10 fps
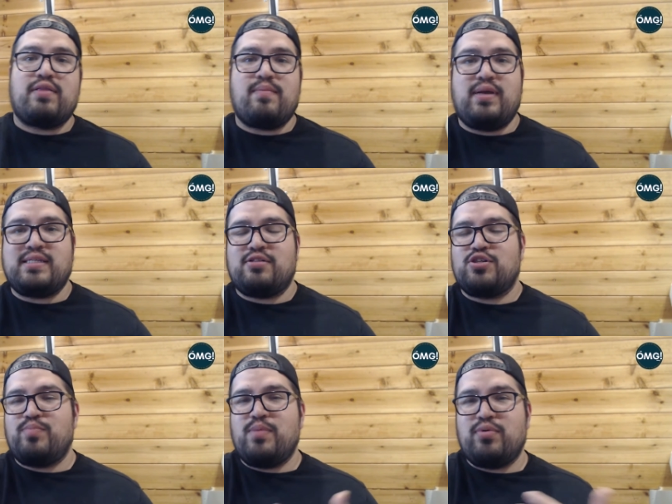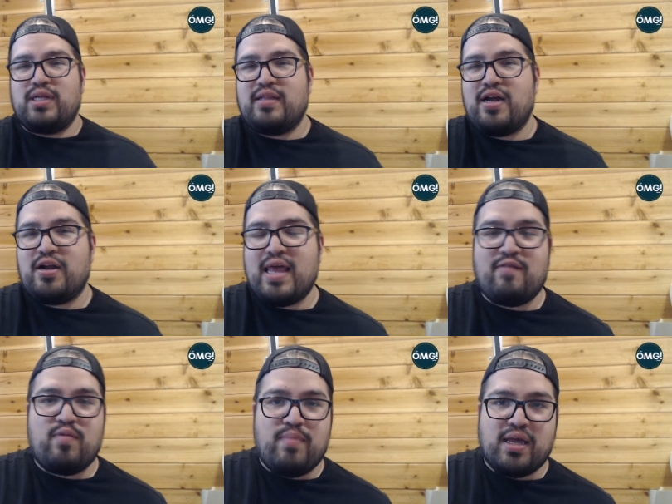That means that there's people in there that
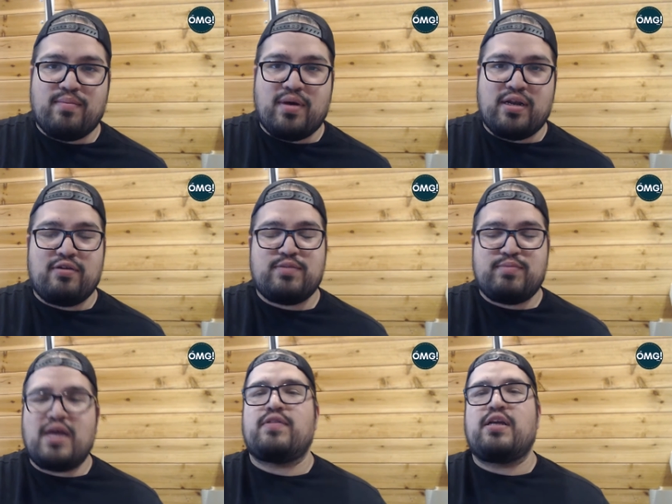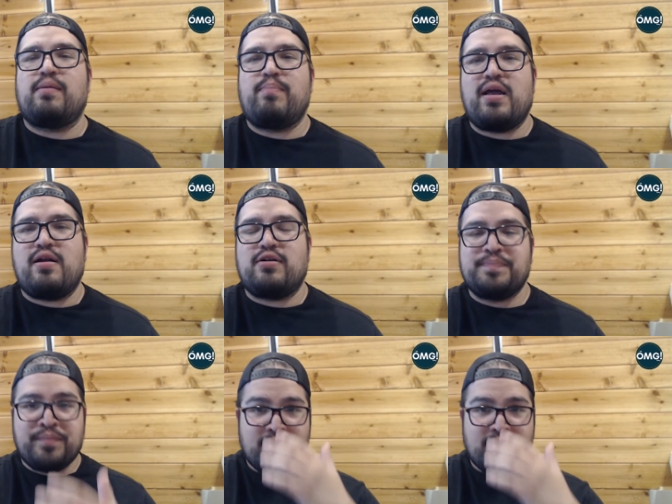have been making money. There's definitely competitors.